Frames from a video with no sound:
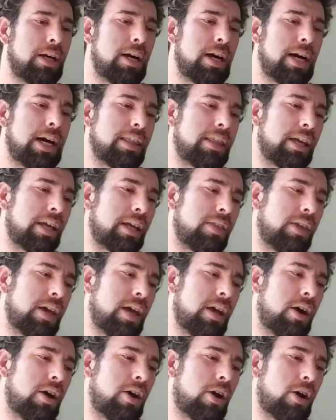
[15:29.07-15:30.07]
I think
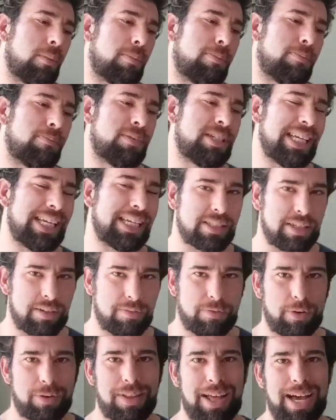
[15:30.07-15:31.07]
they are decent
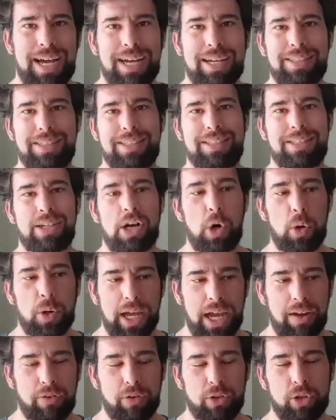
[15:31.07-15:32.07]
for lats,
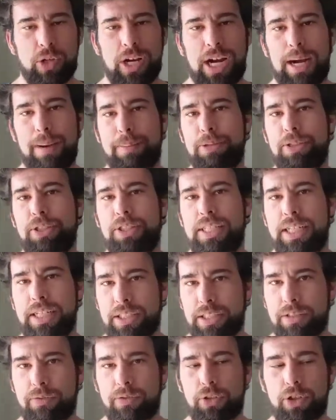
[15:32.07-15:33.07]
okay for traps,
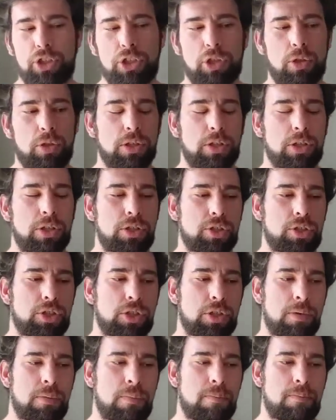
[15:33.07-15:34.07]
decent for
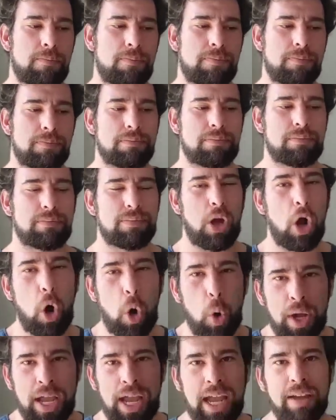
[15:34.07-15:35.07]
shoulders,
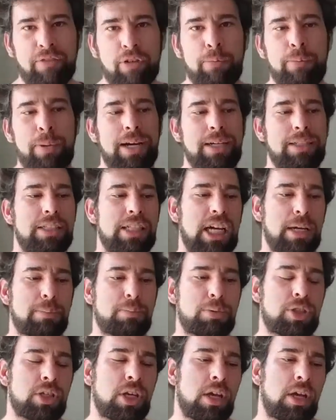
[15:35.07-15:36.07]
okay for
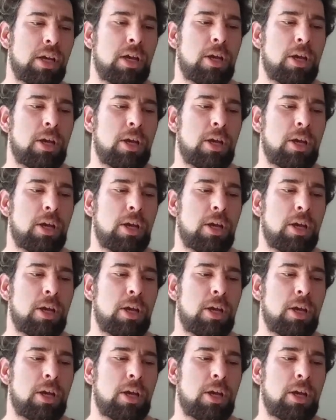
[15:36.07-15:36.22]
biceps.